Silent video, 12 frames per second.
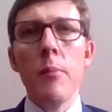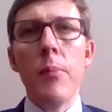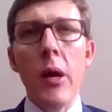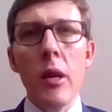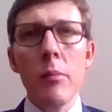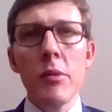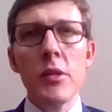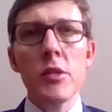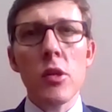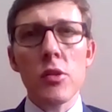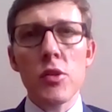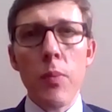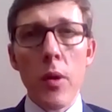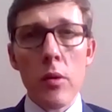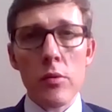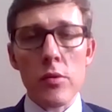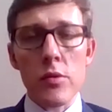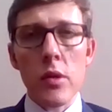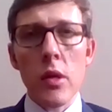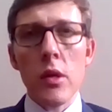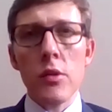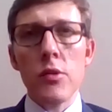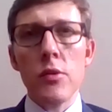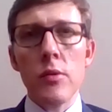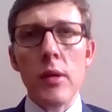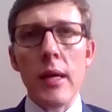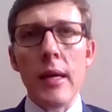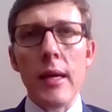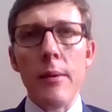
Parliament is not supposed to